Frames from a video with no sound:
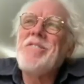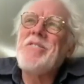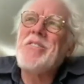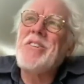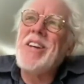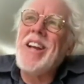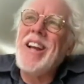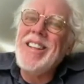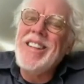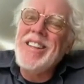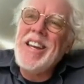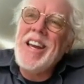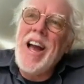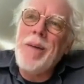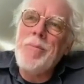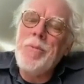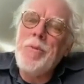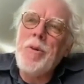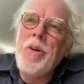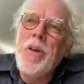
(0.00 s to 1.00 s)
Well, yeah,
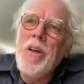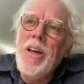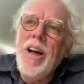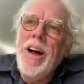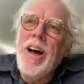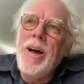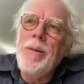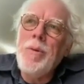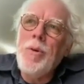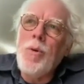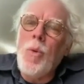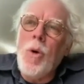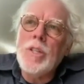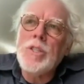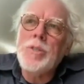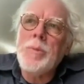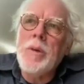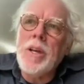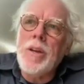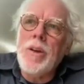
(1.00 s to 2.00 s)
I'm a I'm a
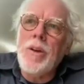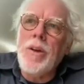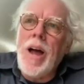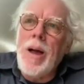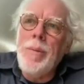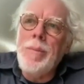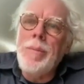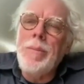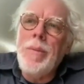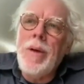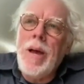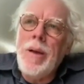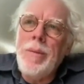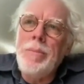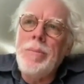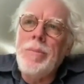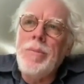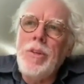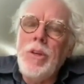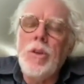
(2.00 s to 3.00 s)
watchmaker. I'm
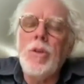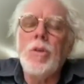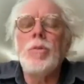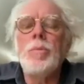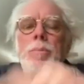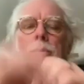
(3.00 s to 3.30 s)
I'm you know